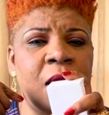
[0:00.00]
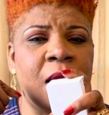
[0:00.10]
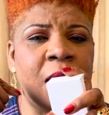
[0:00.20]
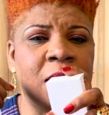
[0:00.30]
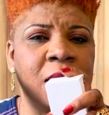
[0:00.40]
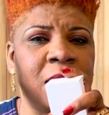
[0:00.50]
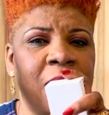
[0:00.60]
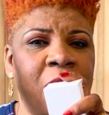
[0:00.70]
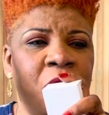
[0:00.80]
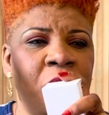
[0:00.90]
And she's
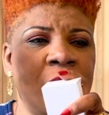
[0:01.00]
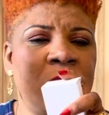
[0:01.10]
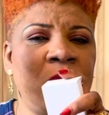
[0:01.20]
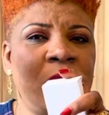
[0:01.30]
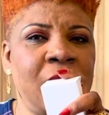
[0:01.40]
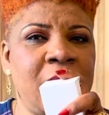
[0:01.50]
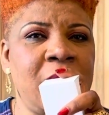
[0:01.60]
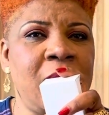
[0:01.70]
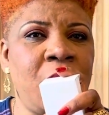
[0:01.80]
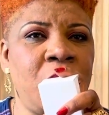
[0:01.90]
like, okay. So the lady
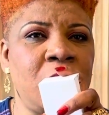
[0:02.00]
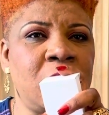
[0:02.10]
that was